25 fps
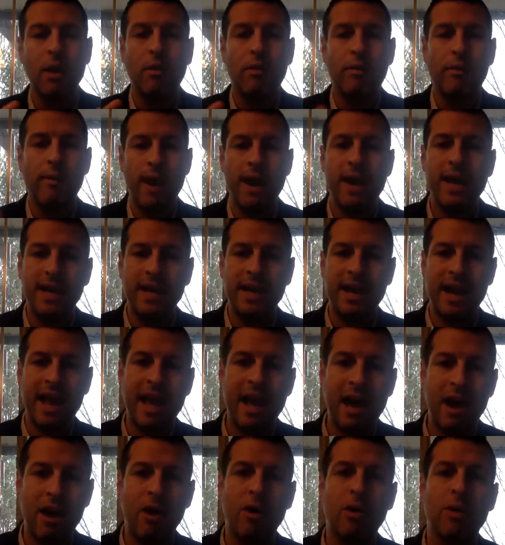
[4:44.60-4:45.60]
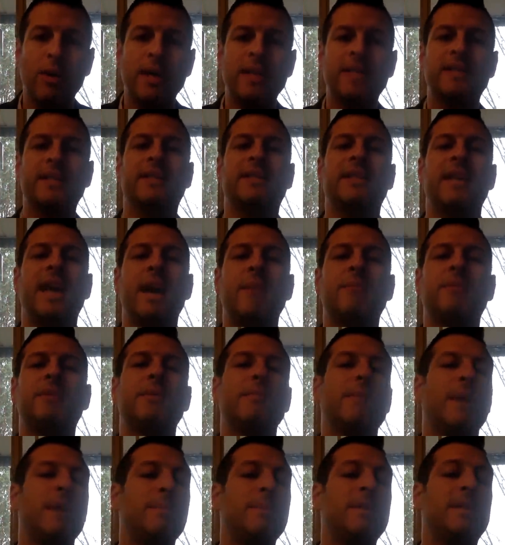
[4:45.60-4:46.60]
Right now is the time
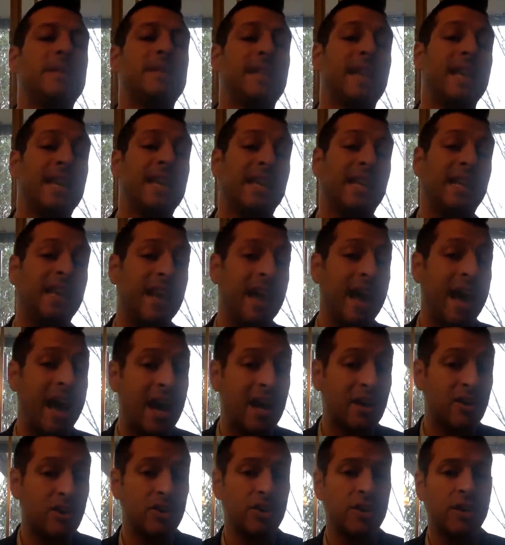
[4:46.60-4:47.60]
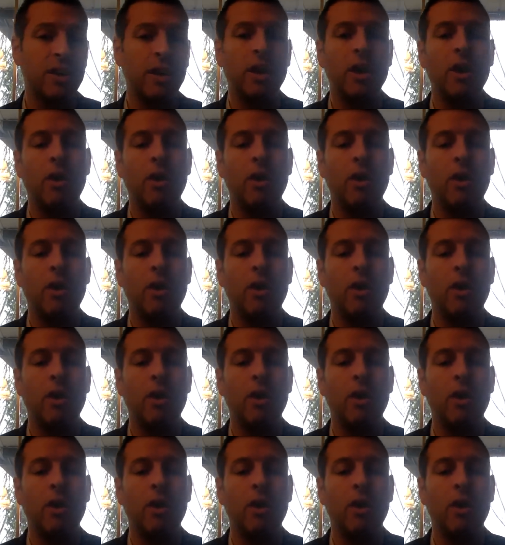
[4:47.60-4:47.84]
to maybe stay in cash,